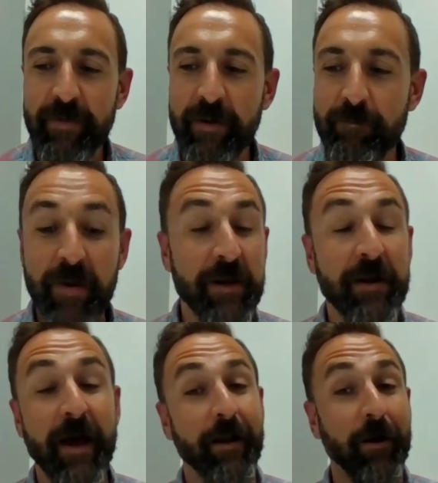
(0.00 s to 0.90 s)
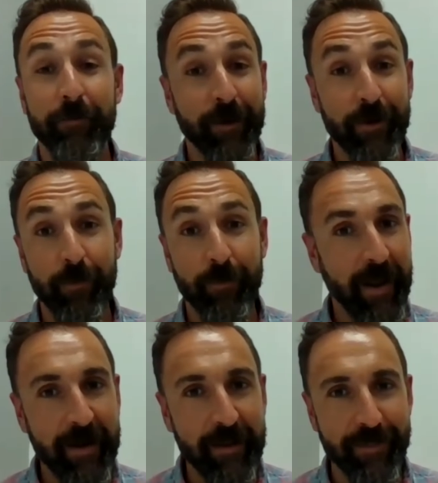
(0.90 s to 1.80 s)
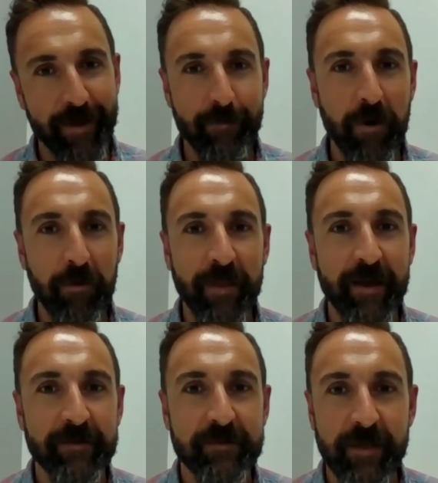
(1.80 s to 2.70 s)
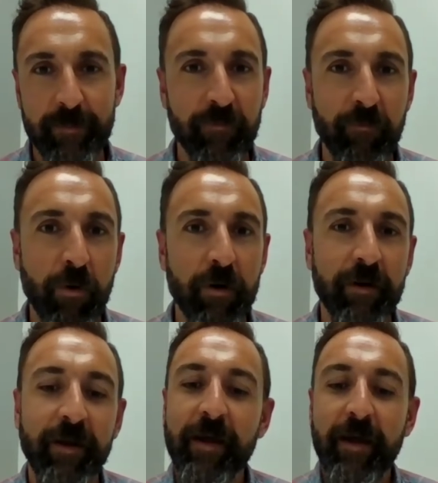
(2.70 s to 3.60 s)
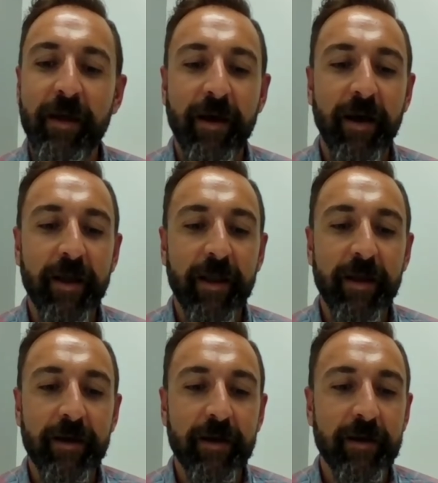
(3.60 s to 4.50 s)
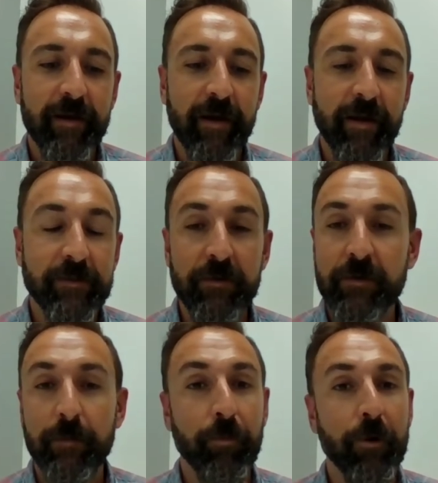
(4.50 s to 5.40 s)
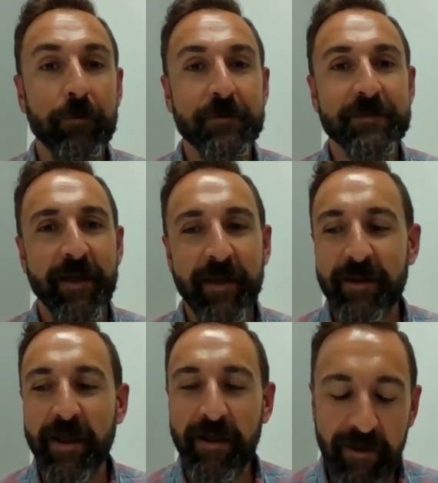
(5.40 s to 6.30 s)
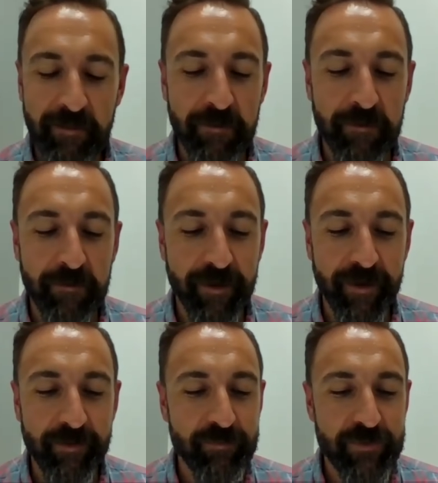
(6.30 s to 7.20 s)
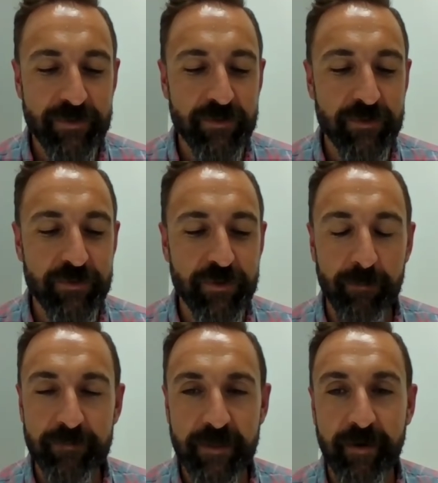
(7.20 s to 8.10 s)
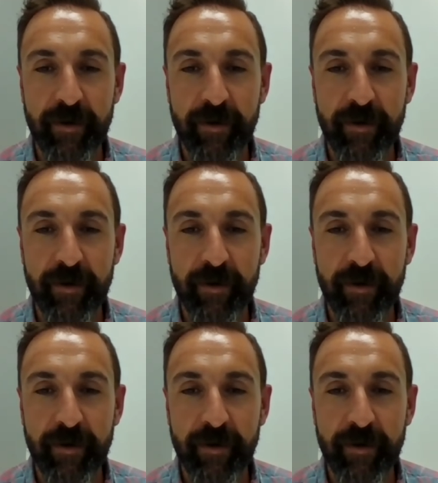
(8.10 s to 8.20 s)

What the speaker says: me not hardly knowing anything about that type of work, I turned to the pros, and I literally jumped in